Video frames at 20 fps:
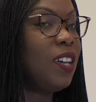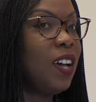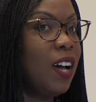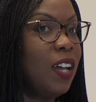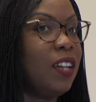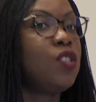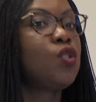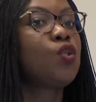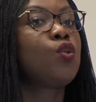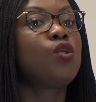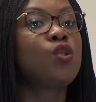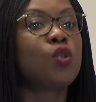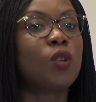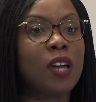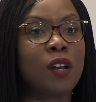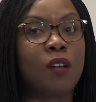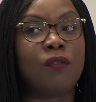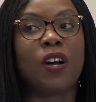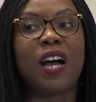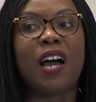And it's good to
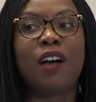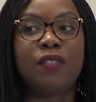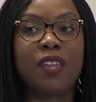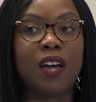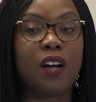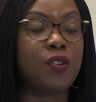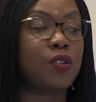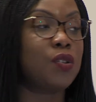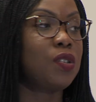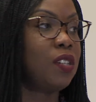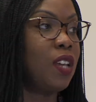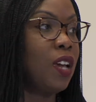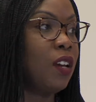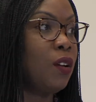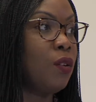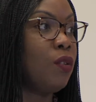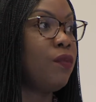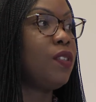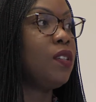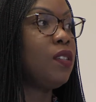kind of have that
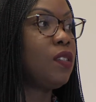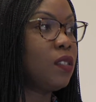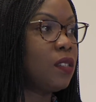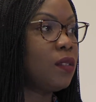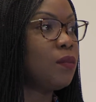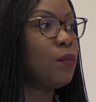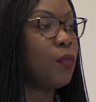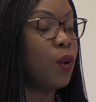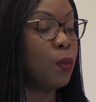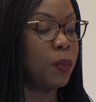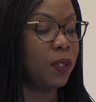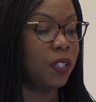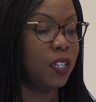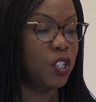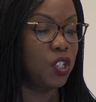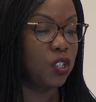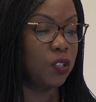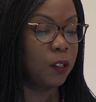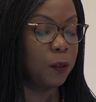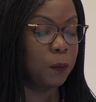understanding of this
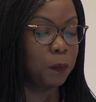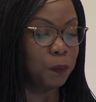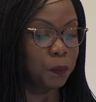population.